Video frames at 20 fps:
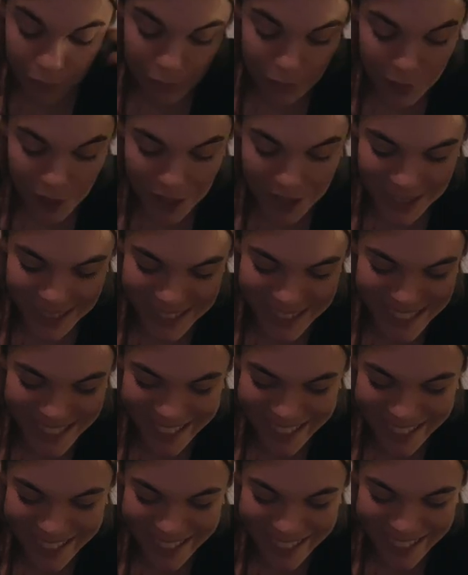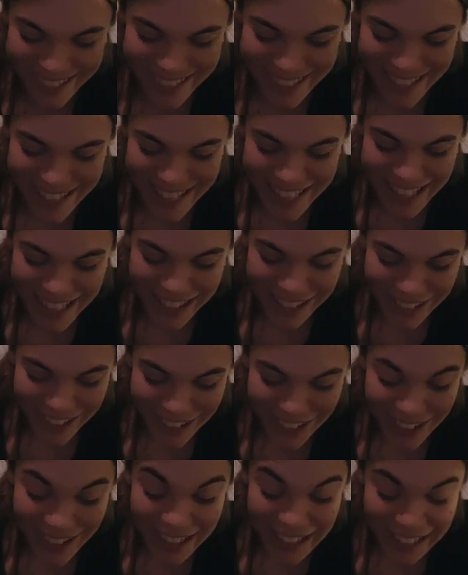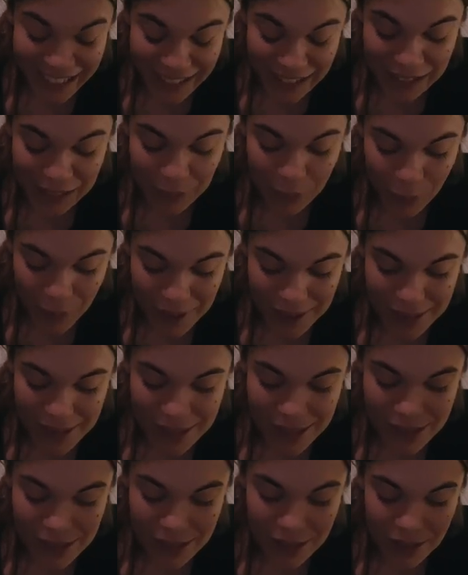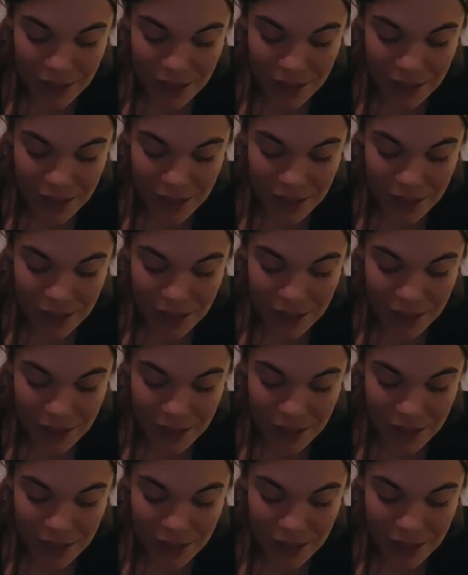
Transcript: and The hill was